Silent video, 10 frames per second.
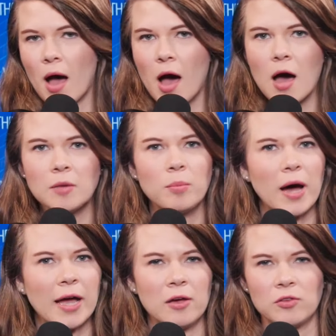
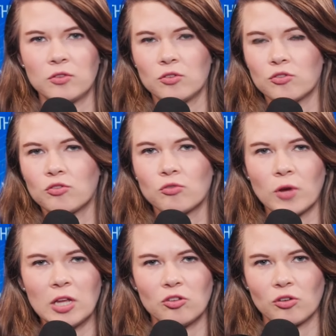unbiased,
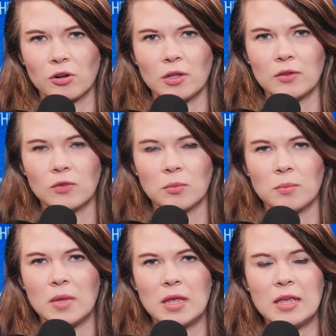straight
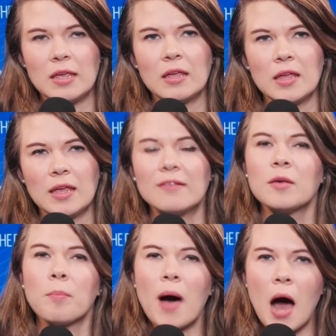journalism, is
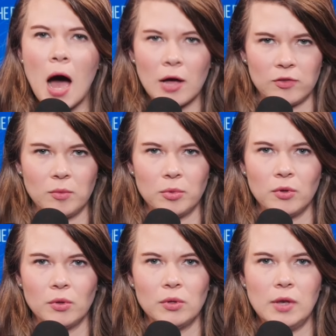it
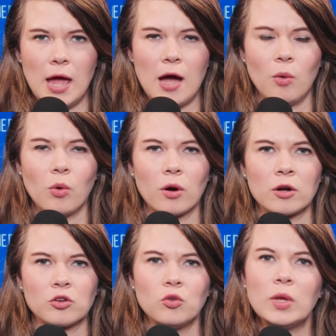possible now?
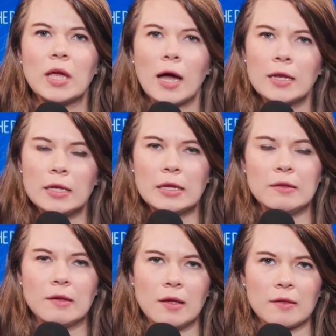Or do we kind of need
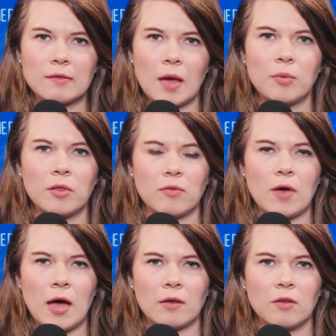to accept the
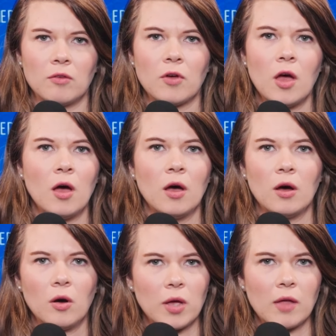fact of,
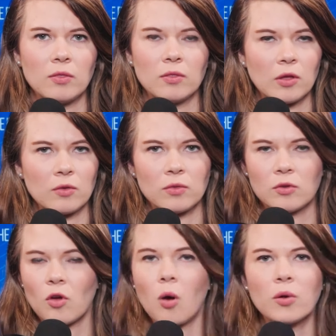okay,
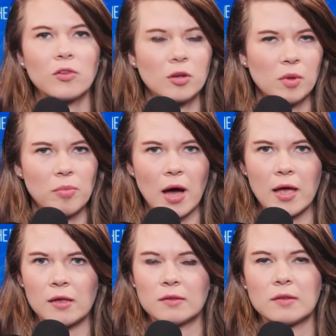there's always going to be
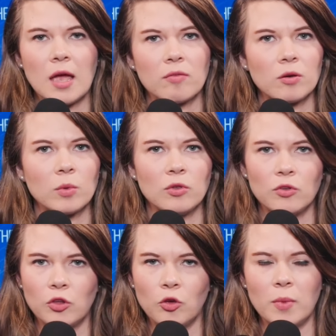bias, everyone's
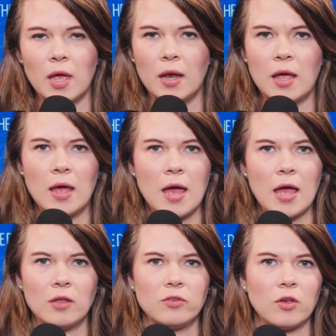human,
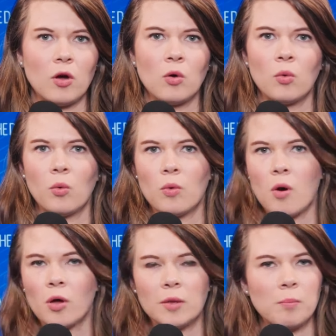and so
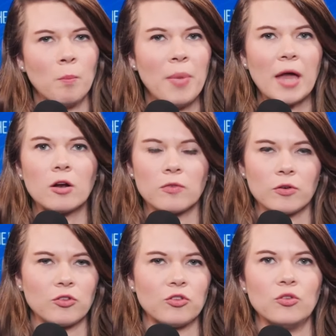better
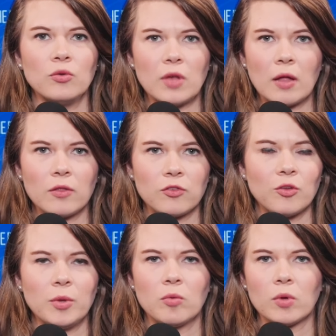for just news outlets
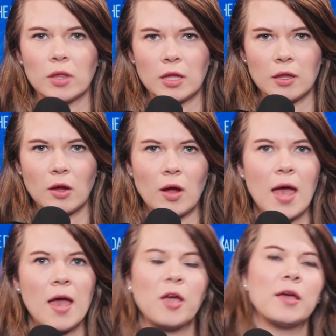to be really clear,
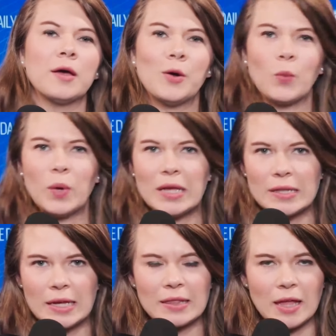hey, we
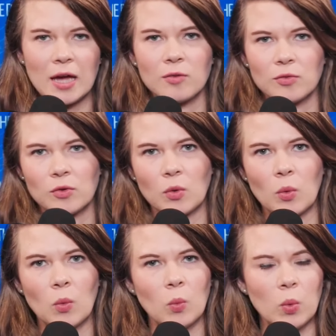lean left,
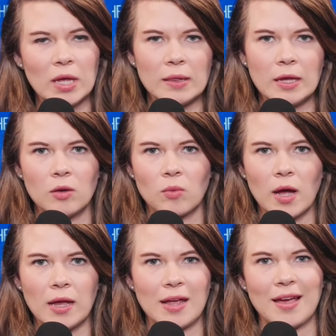we lean
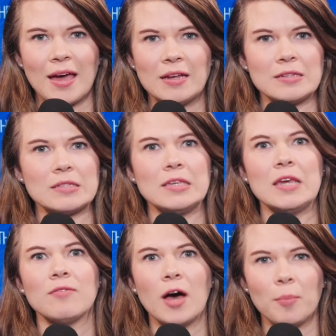right, and kind of just
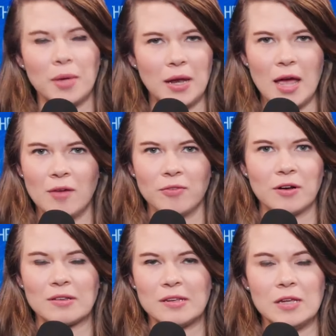give up an
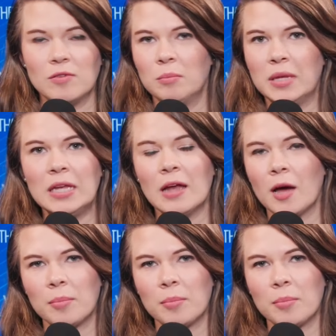effort to even be not